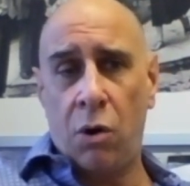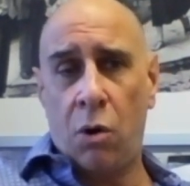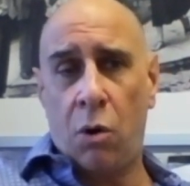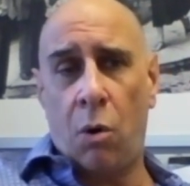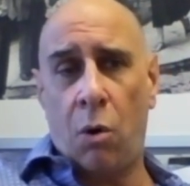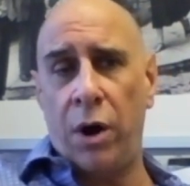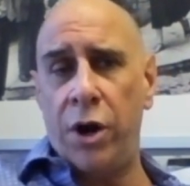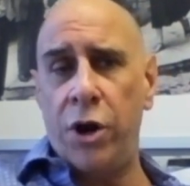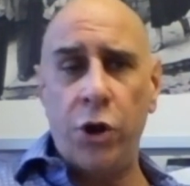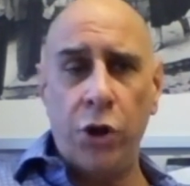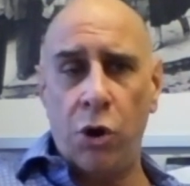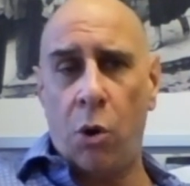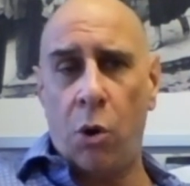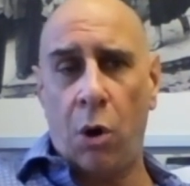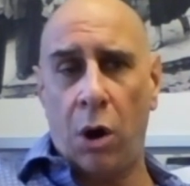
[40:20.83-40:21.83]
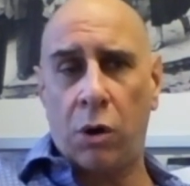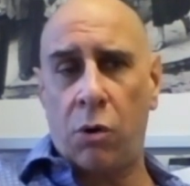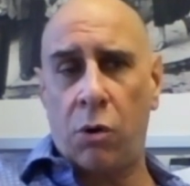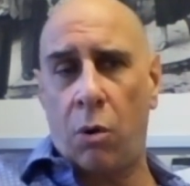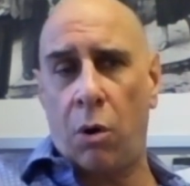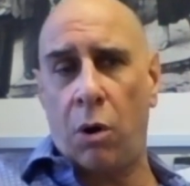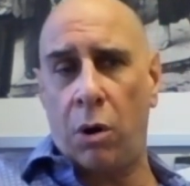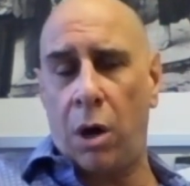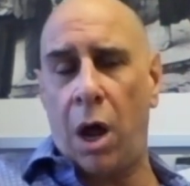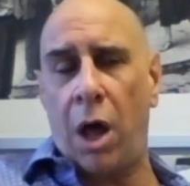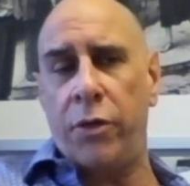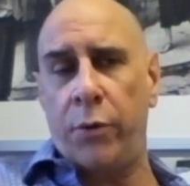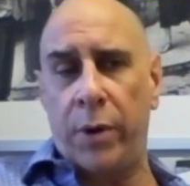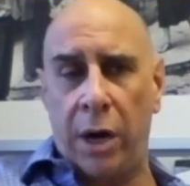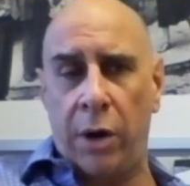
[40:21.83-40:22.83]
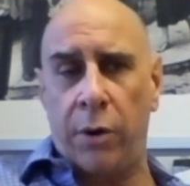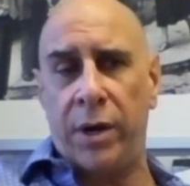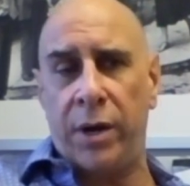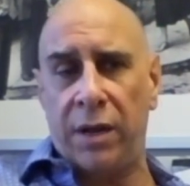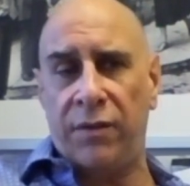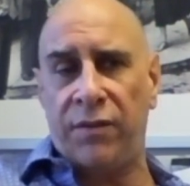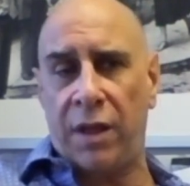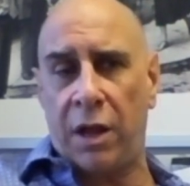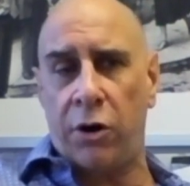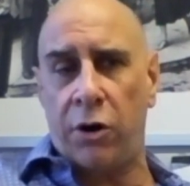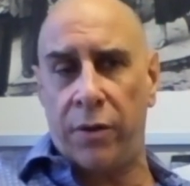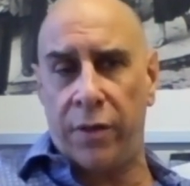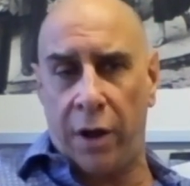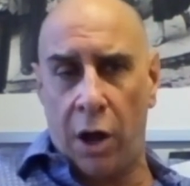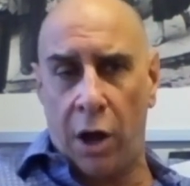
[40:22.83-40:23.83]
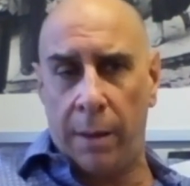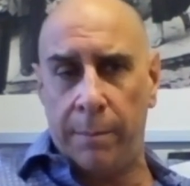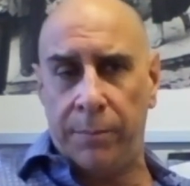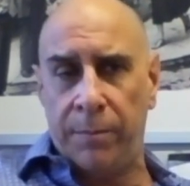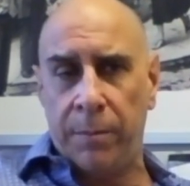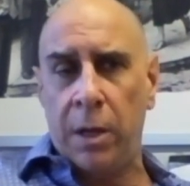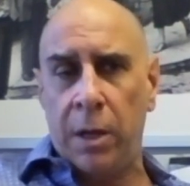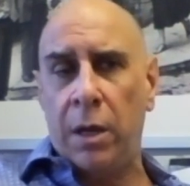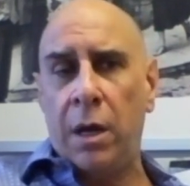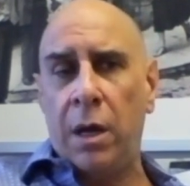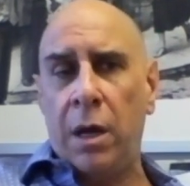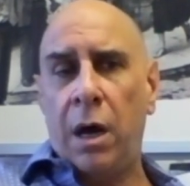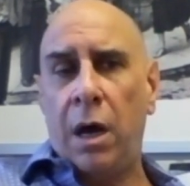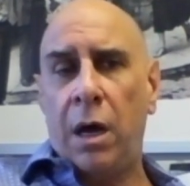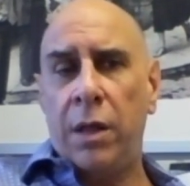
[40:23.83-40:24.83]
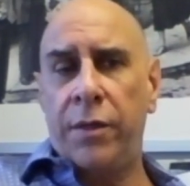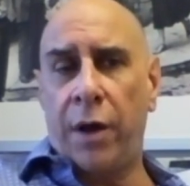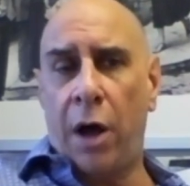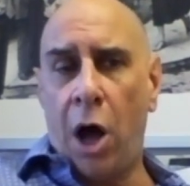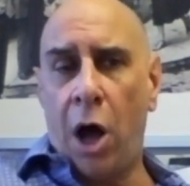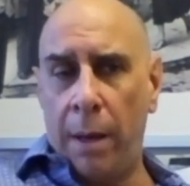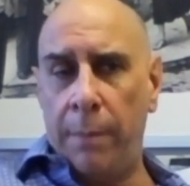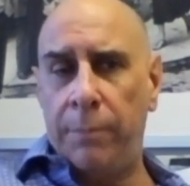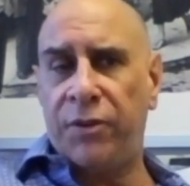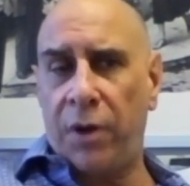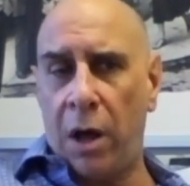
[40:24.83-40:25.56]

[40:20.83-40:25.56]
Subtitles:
or in New York, or other areas that are the hubs